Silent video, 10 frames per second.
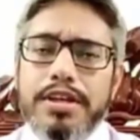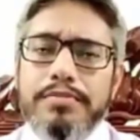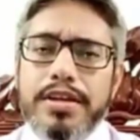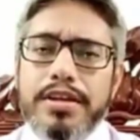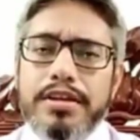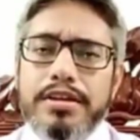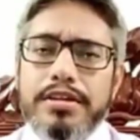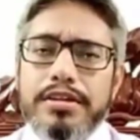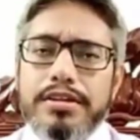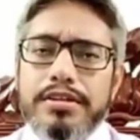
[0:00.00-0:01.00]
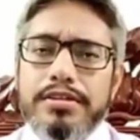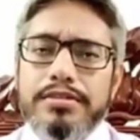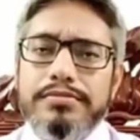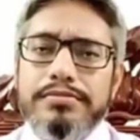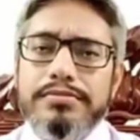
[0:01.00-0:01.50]
They make
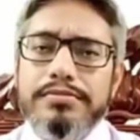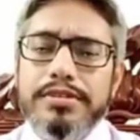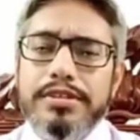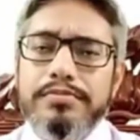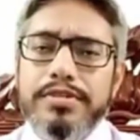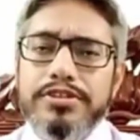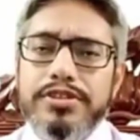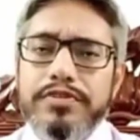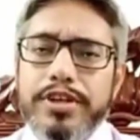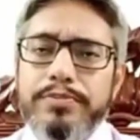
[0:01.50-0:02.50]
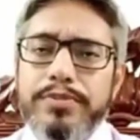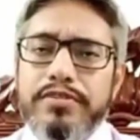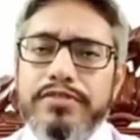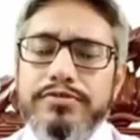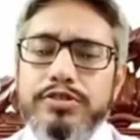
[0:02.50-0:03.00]
the impression very
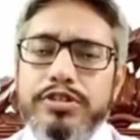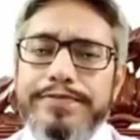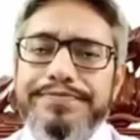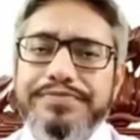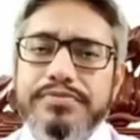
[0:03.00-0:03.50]
powerful.